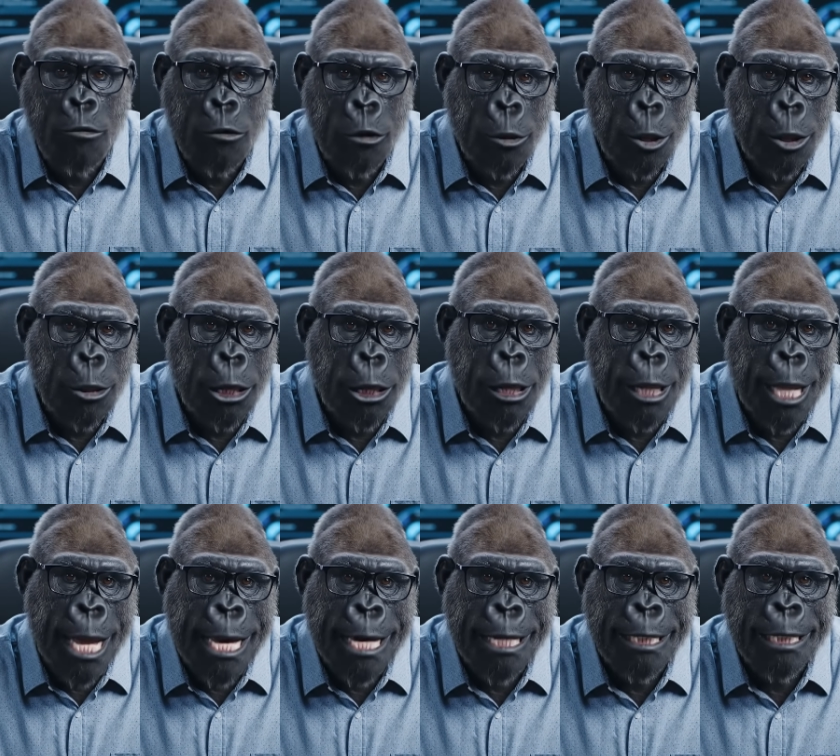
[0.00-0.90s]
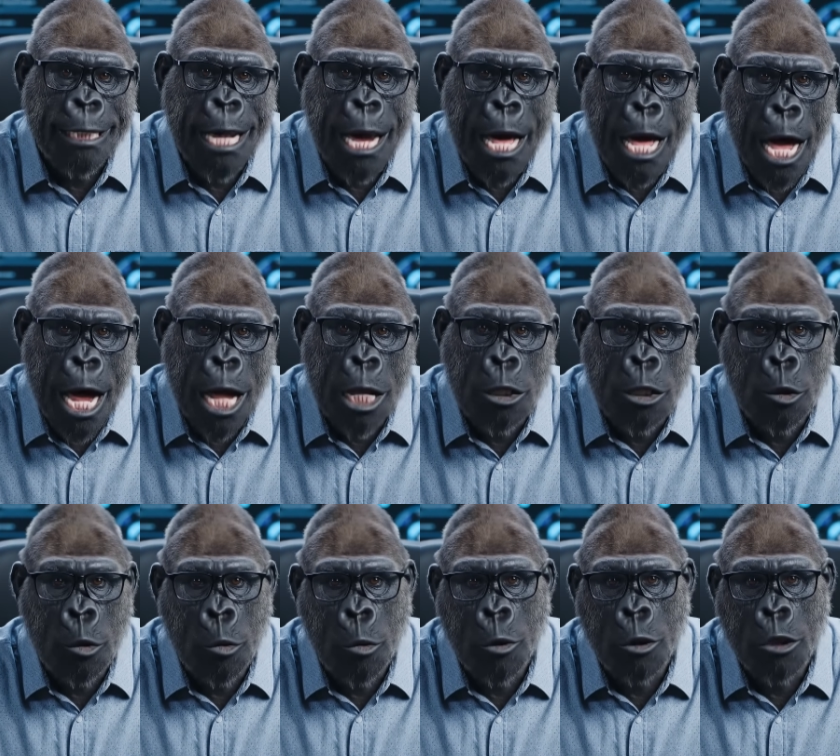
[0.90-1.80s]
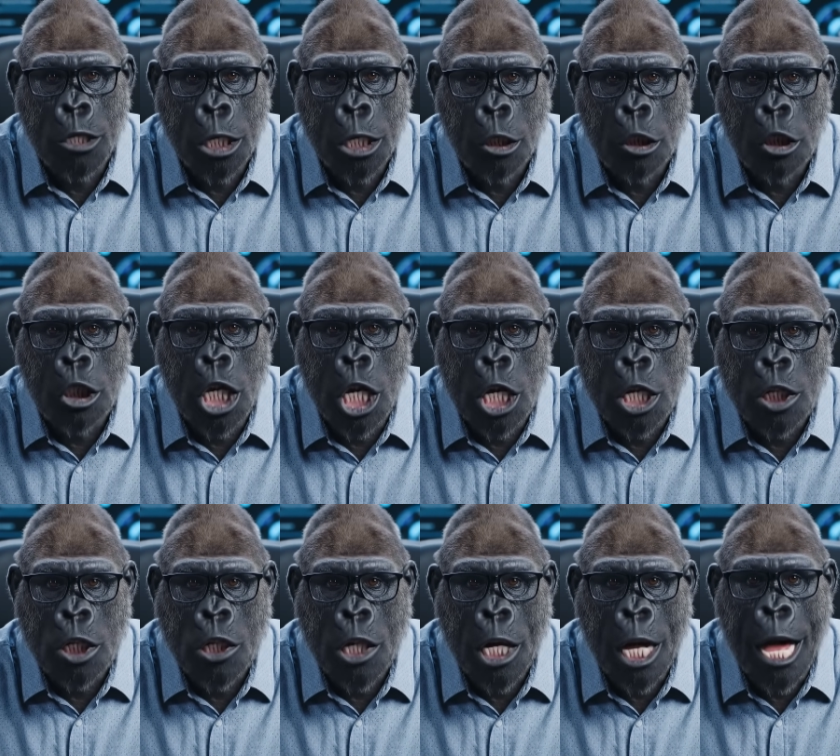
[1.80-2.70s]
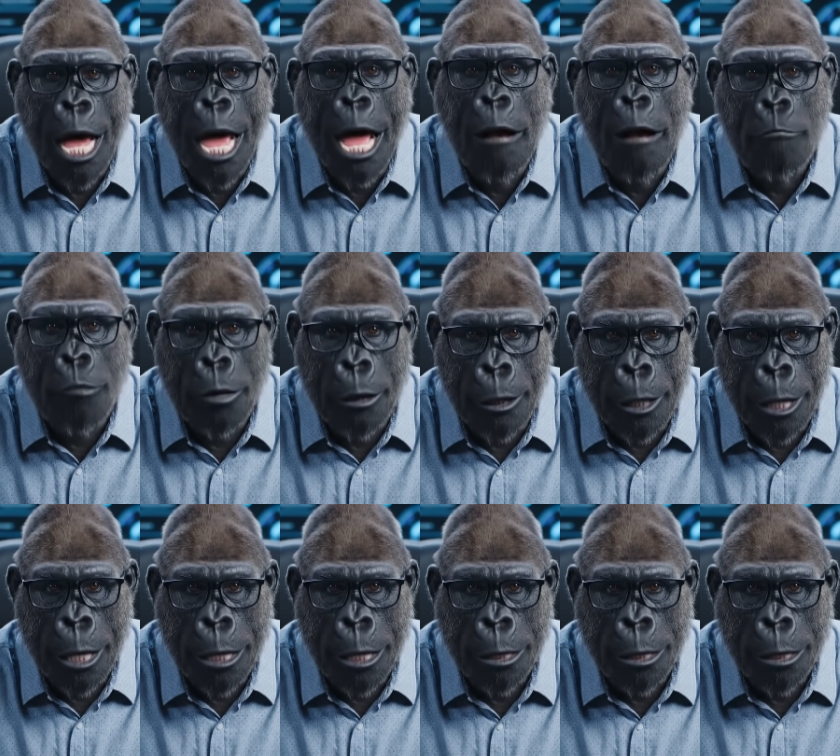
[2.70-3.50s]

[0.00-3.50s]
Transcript: He looks just as we described, and the voice delivery feels completely